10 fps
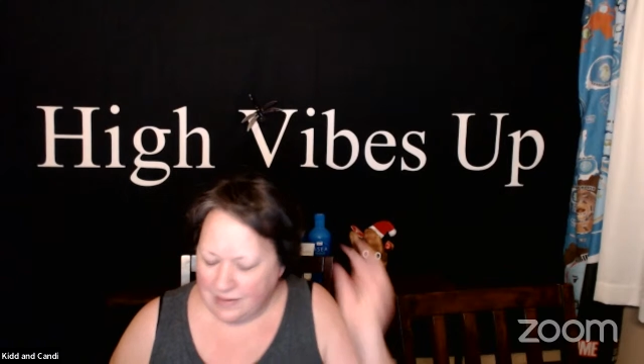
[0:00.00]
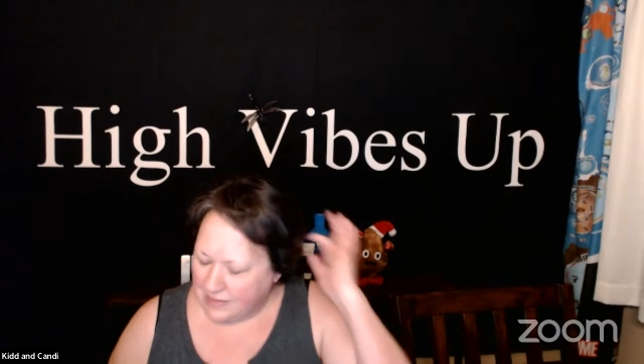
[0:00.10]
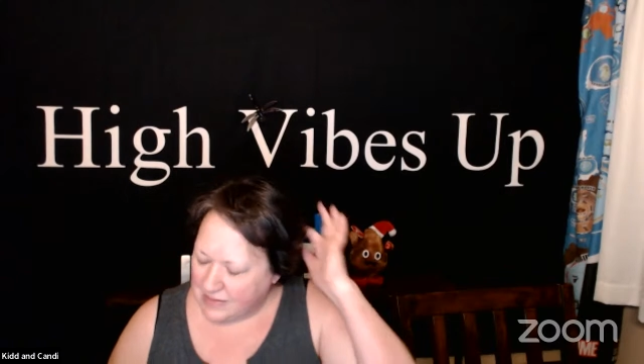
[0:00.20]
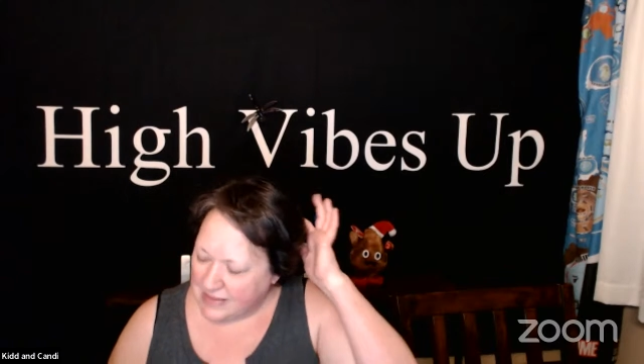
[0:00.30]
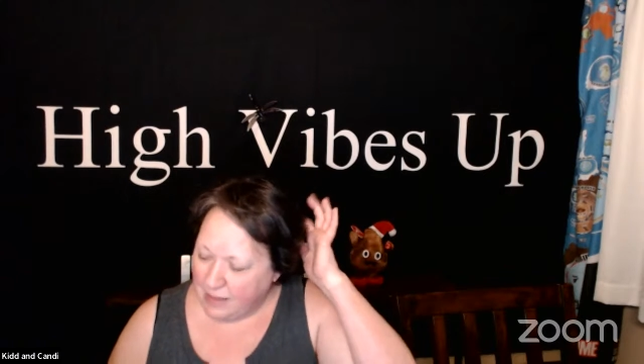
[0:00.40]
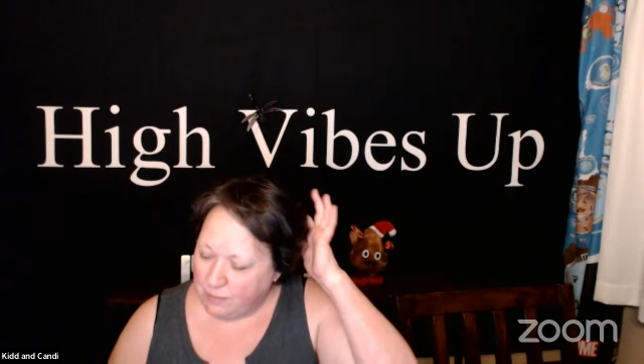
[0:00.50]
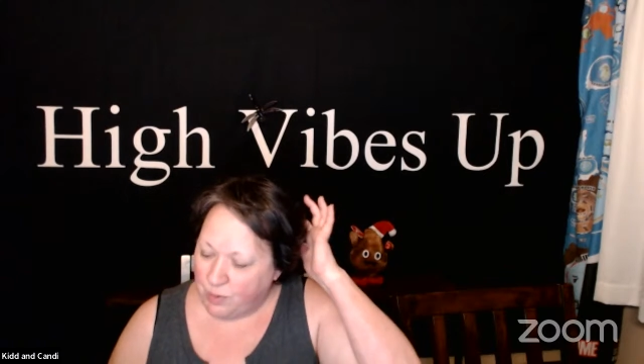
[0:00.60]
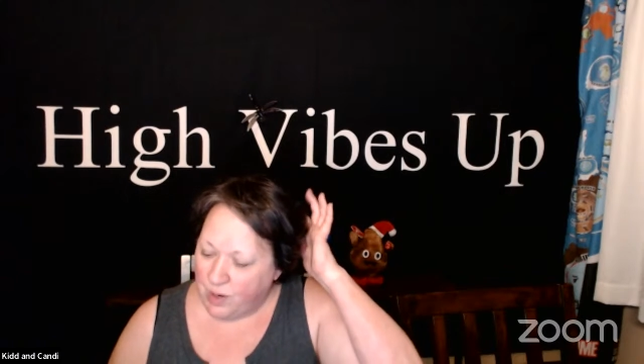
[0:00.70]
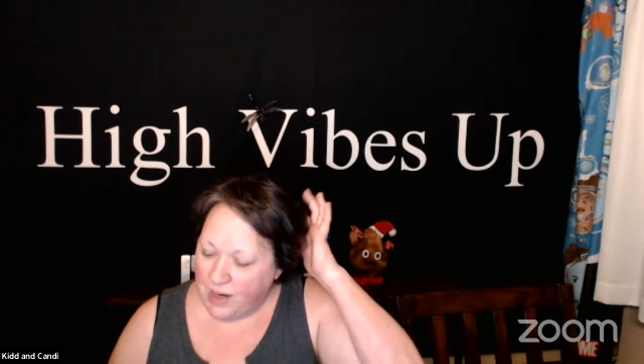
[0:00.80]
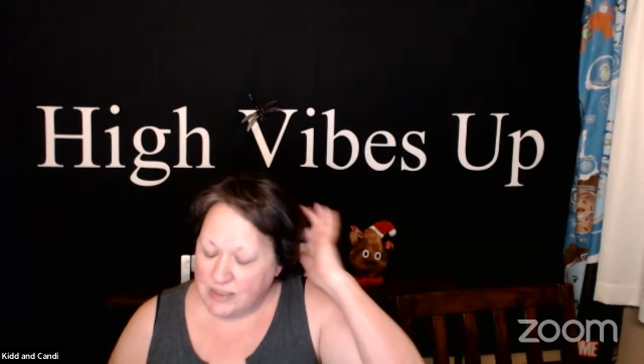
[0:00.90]
same
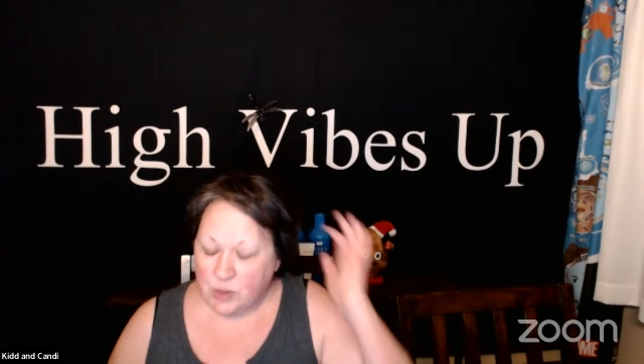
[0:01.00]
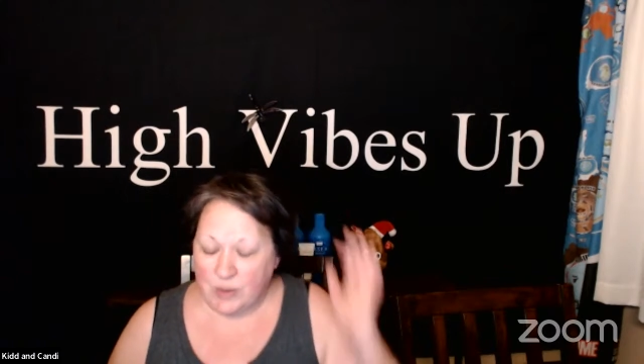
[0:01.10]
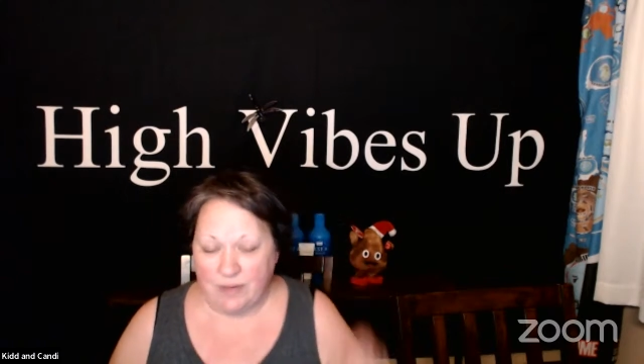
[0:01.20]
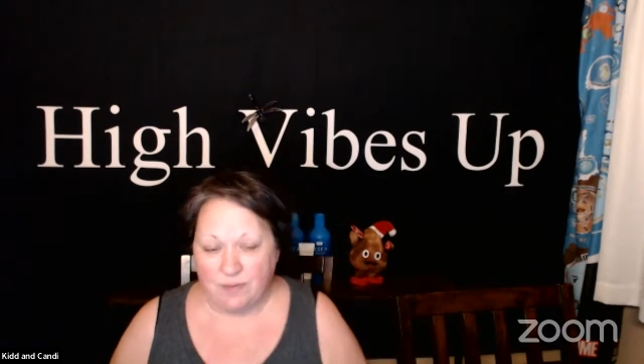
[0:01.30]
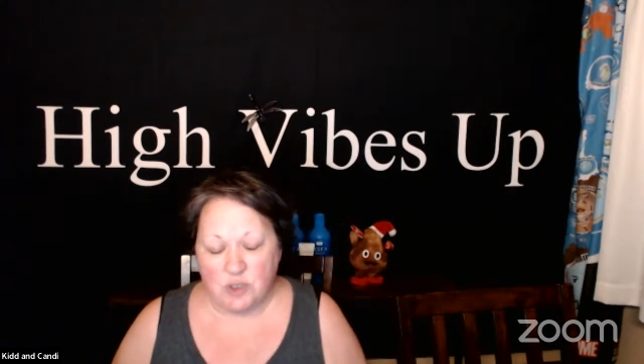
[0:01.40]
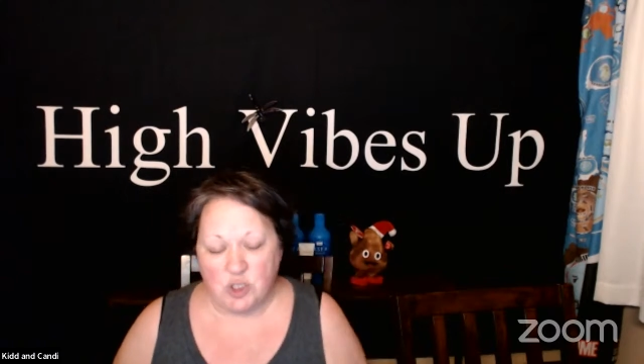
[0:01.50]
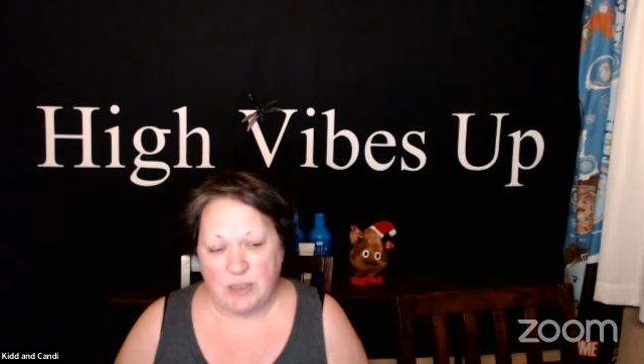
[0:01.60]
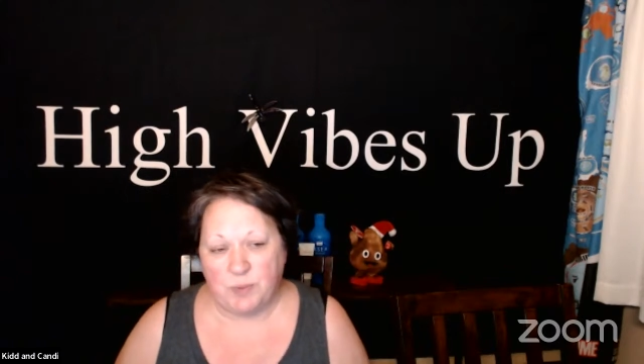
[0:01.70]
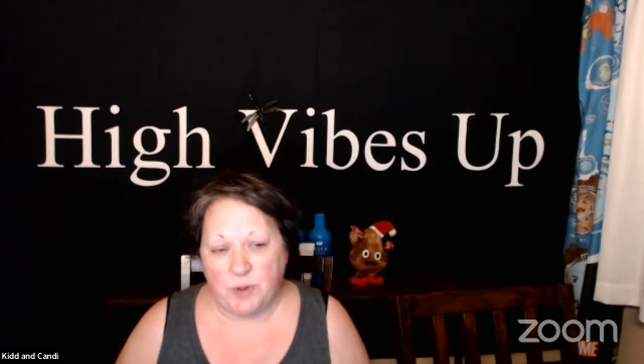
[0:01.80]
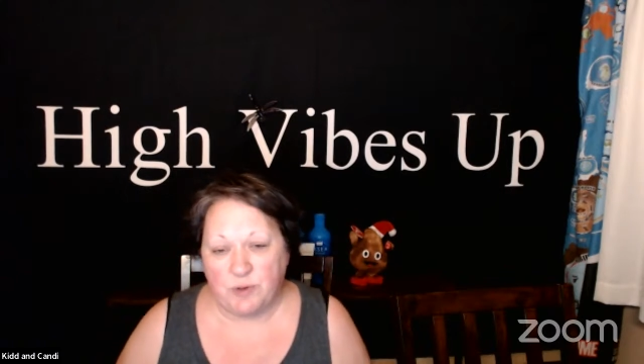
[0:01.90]
price or even
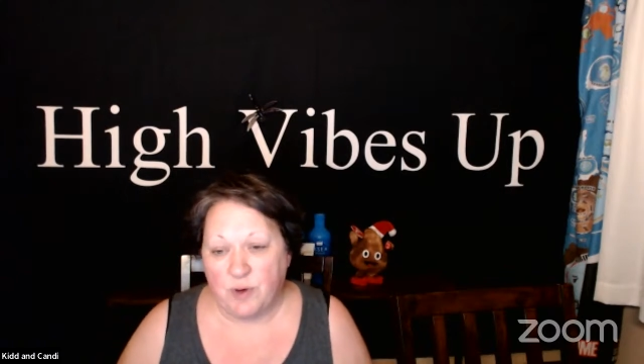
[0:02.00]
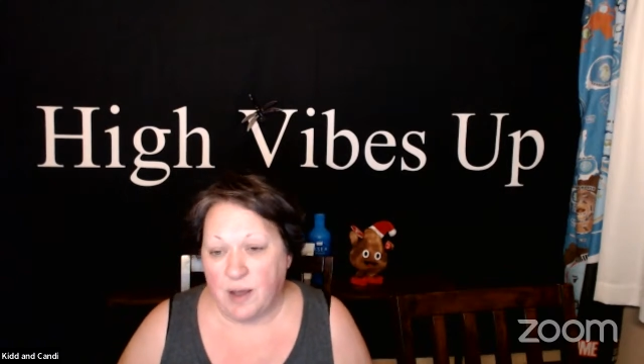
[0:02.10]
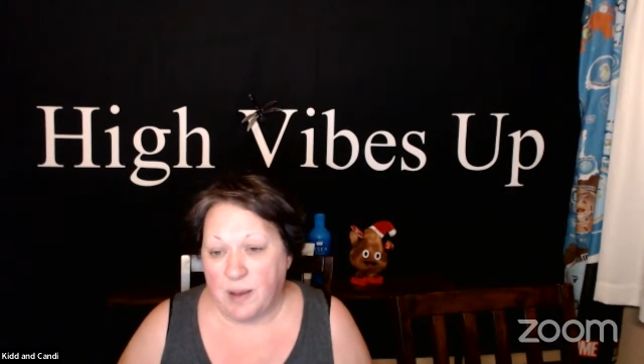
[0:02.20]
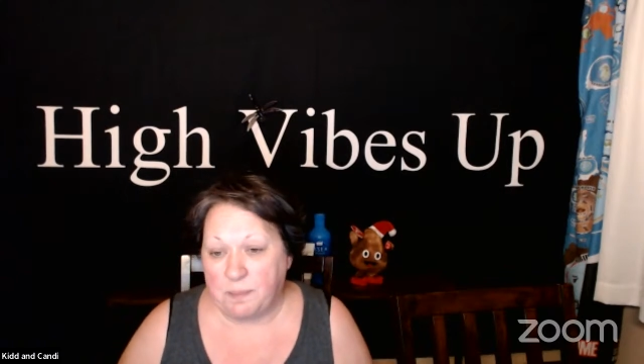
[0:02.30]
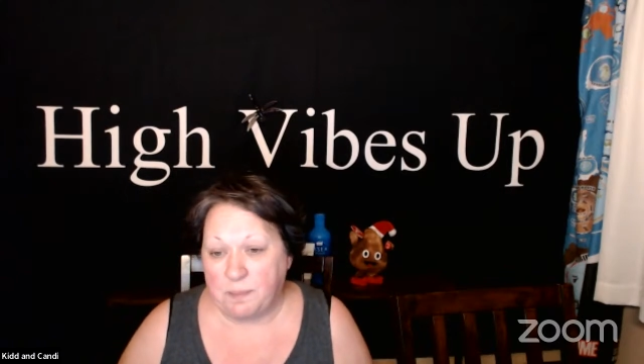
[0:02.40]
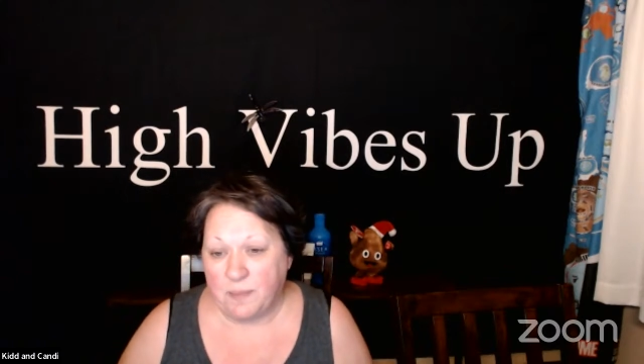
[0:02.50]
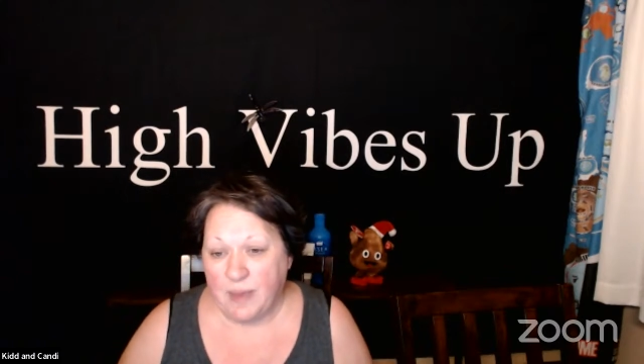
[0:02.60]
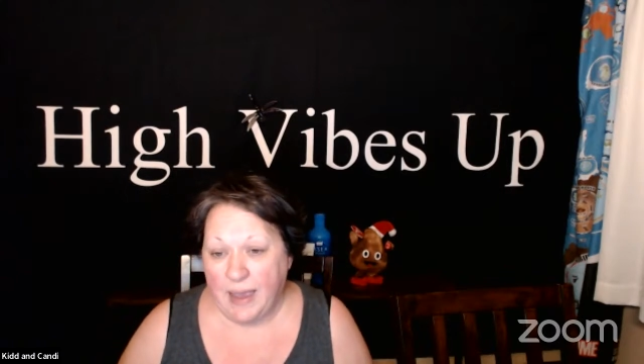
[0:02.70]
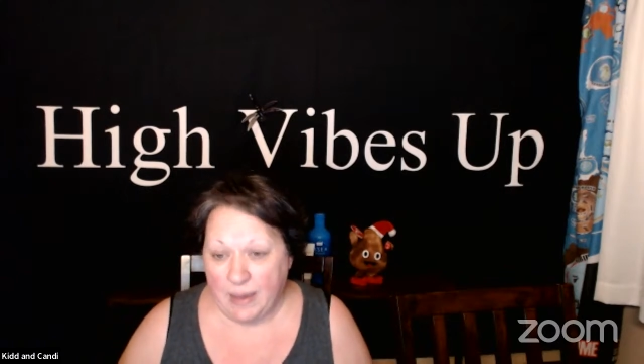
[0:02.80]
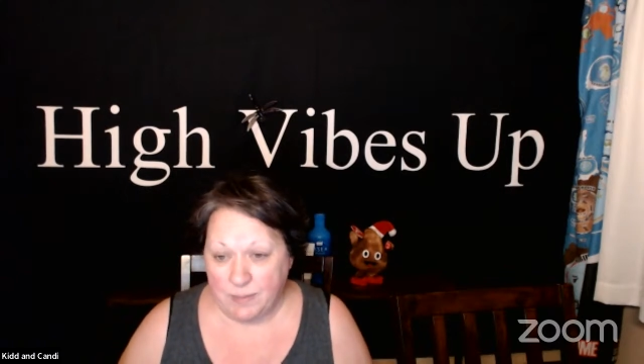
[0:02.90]
cheaper from
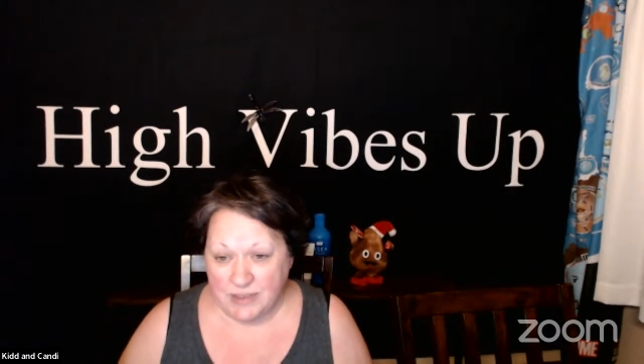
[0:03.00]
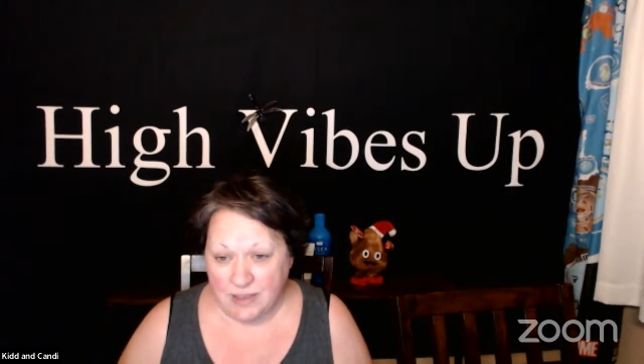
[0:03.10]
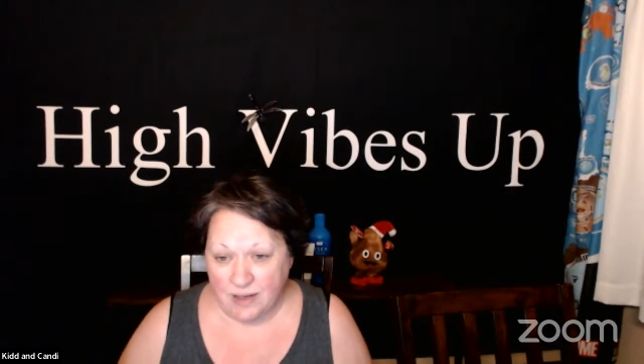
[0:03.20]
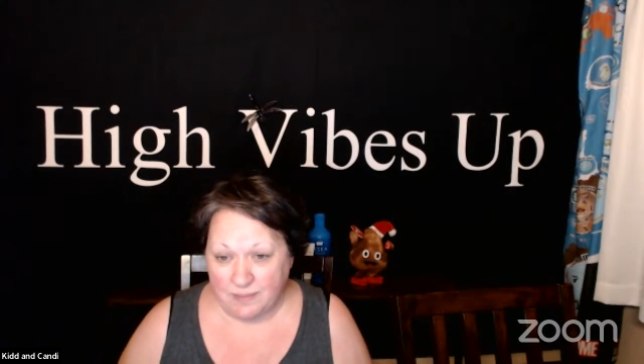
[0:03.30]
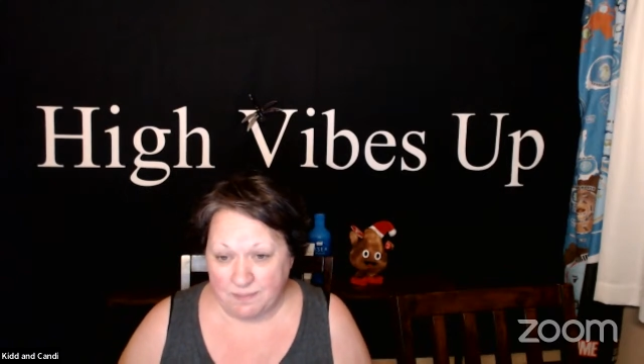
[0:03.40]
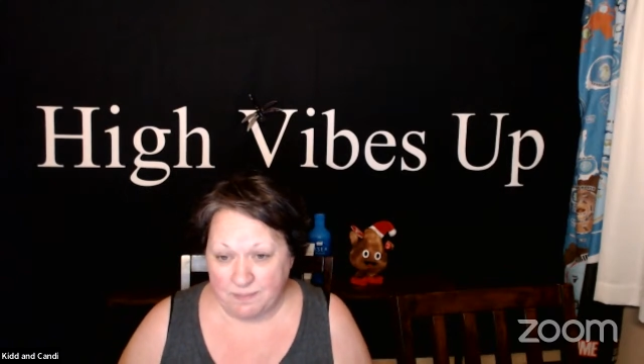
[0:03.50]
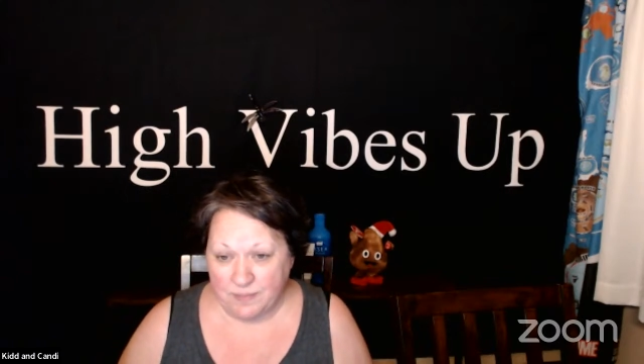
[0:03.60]
Amazon.